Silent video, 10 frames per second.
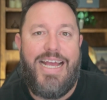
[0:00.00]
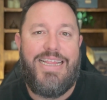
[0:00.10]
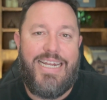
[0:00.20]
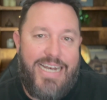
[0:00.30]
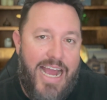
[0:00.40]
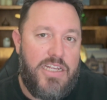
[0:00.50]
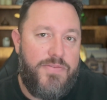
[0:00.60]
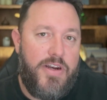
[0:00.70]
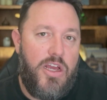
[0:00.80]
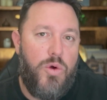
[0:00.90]
In the next
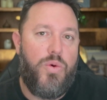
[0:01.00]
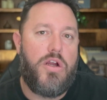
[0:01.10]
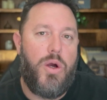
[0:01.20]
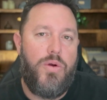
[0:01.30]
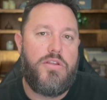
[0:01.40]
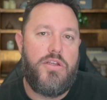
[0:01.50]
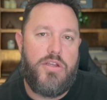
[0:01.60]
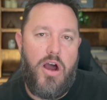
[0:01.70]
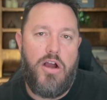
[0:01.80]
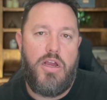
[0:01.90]
video, we're going to talk